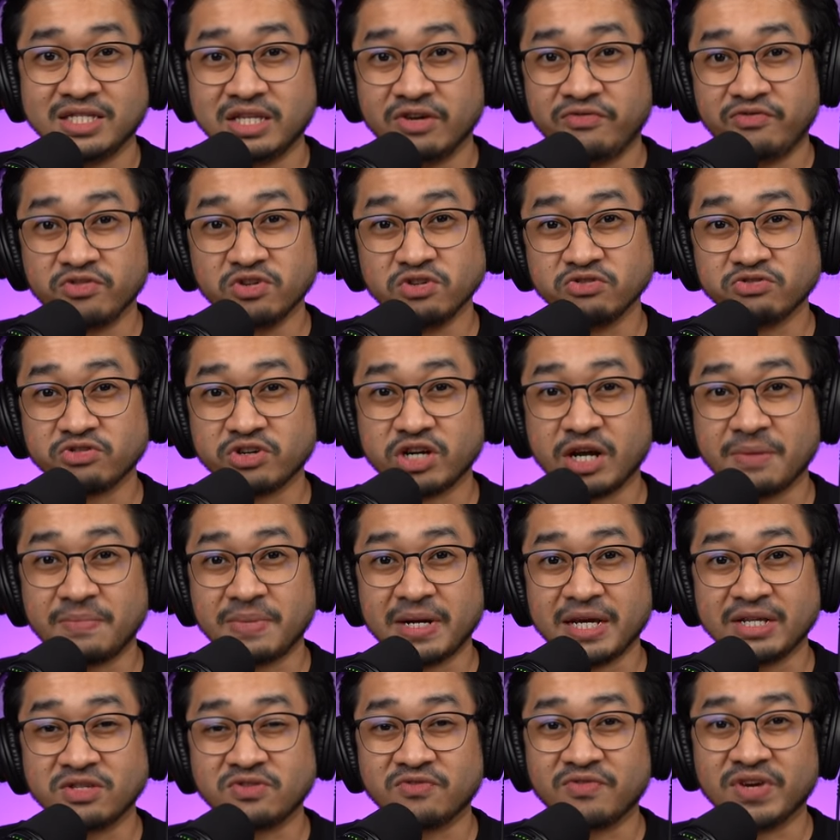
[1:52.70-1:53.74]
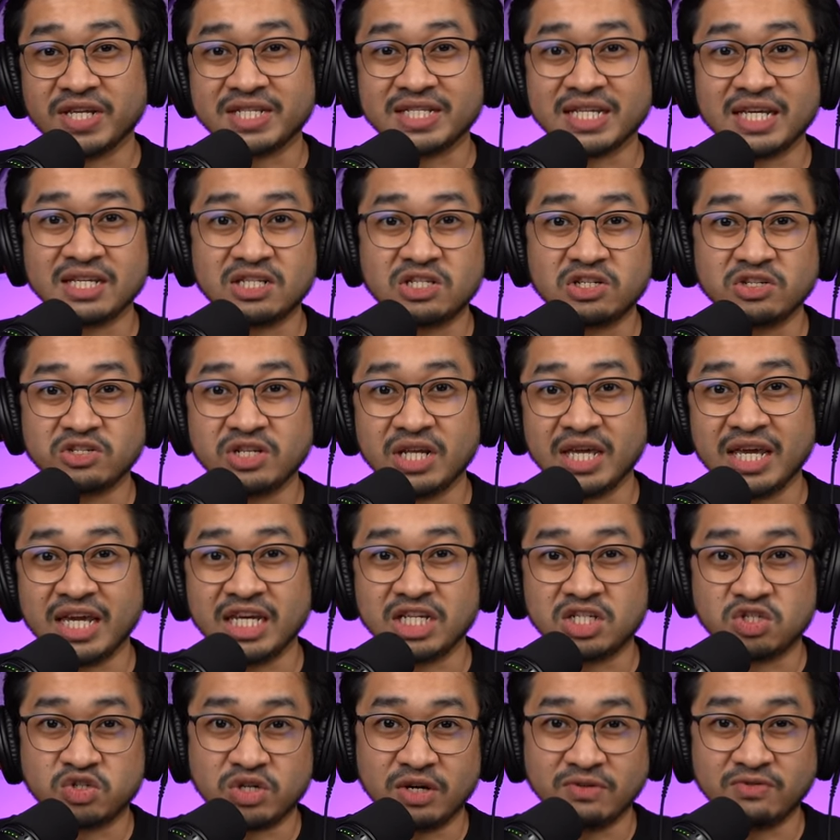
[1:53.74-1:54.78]
The full rollout plan to vaccinate children
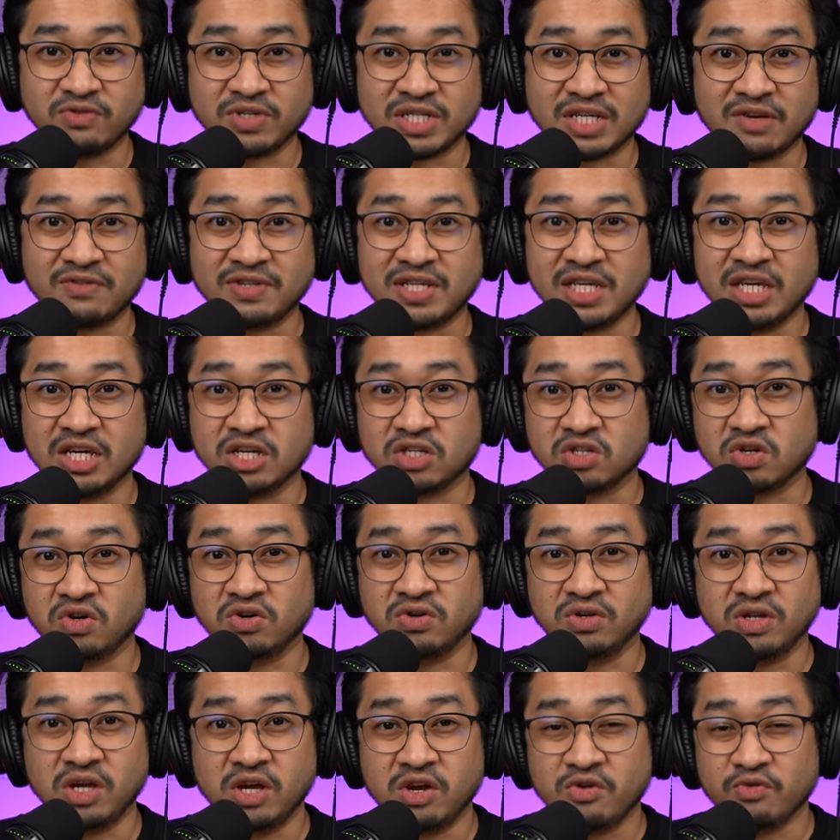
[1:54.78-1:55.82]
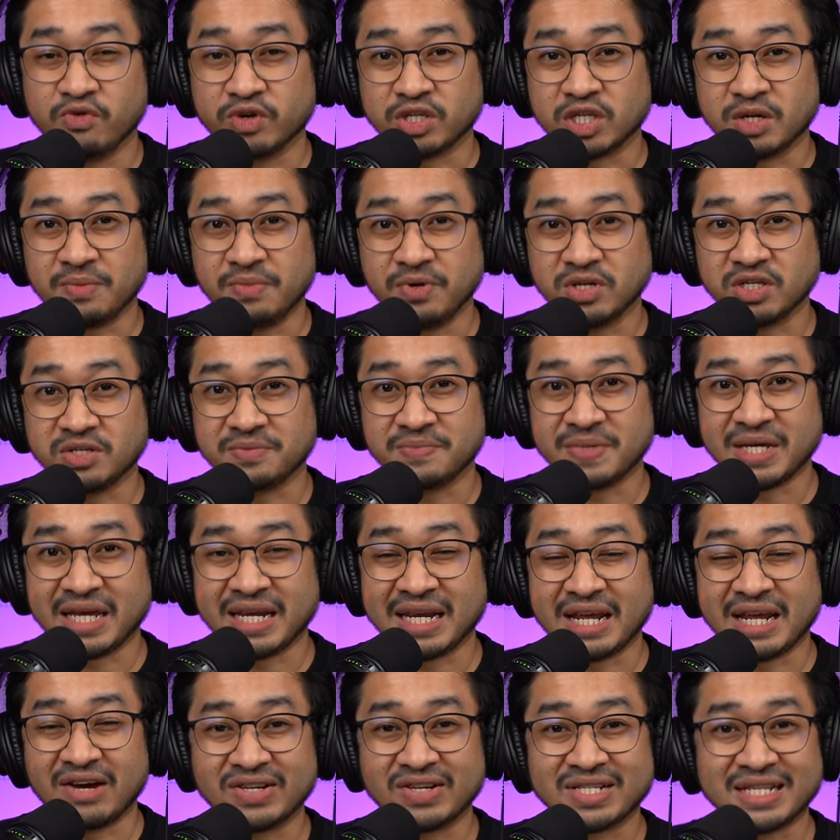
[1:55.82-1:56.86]
aged 12 to 17 years old was supposed to be
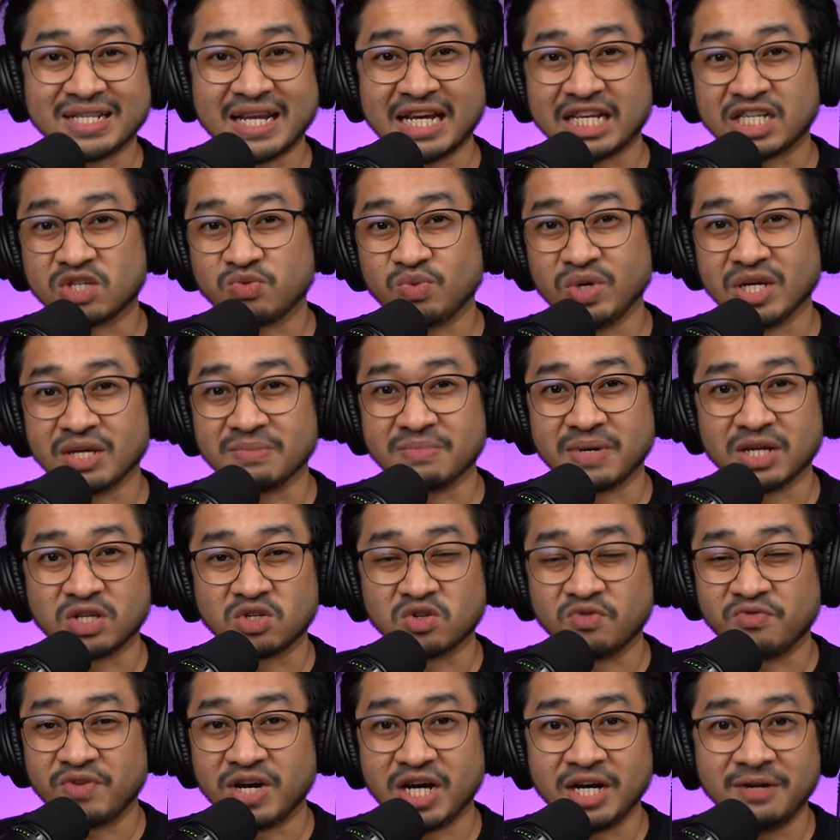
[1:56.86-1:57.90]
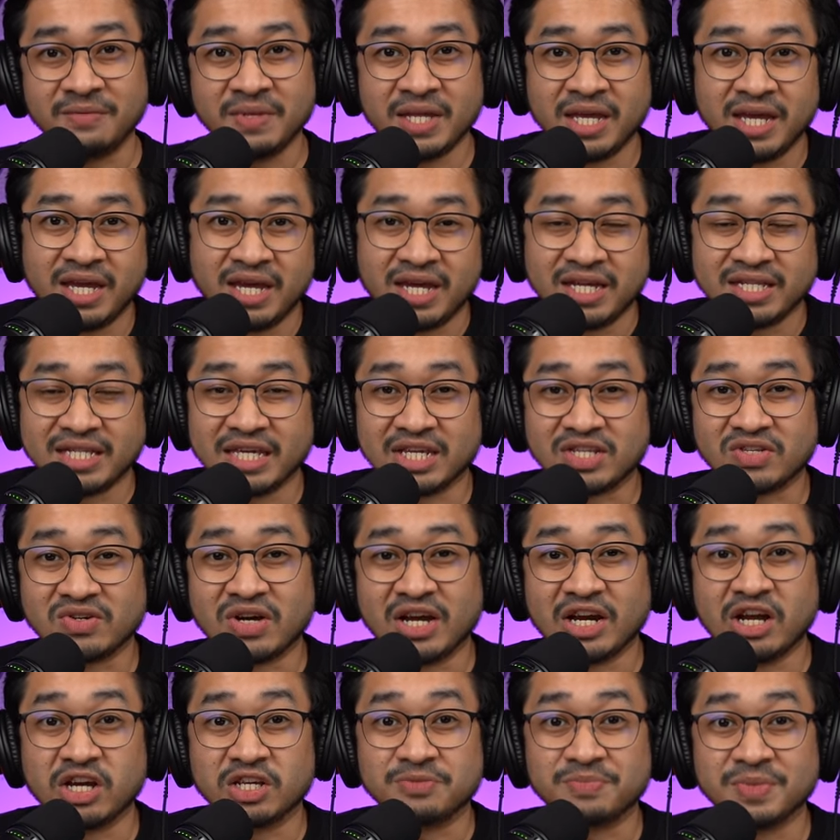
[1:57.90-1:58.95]
announced last week, but so far, there's no
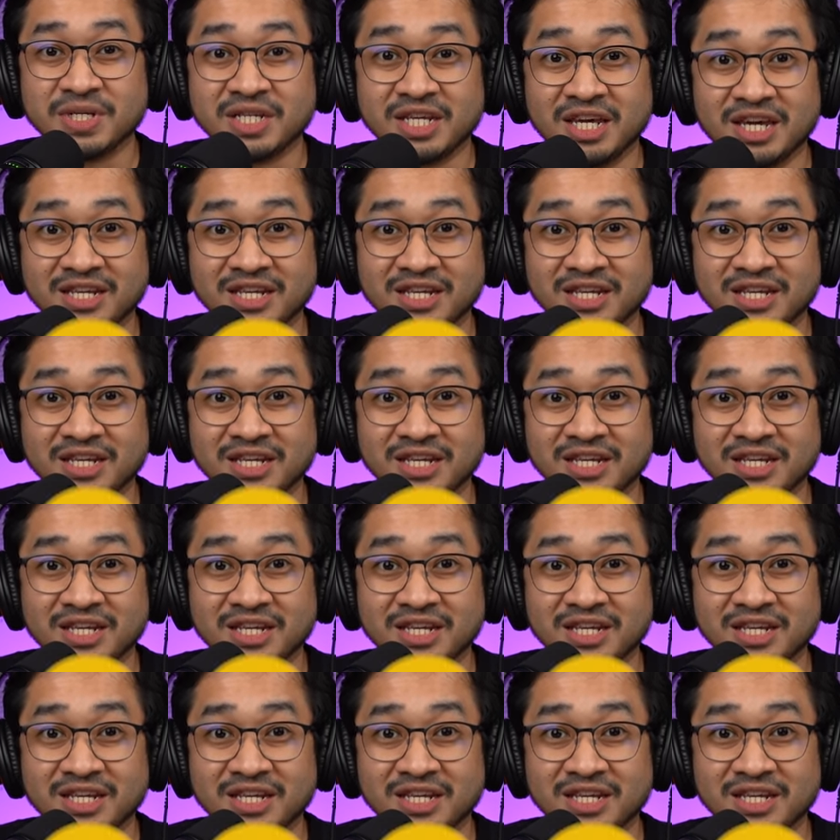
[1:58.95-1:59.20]
announcement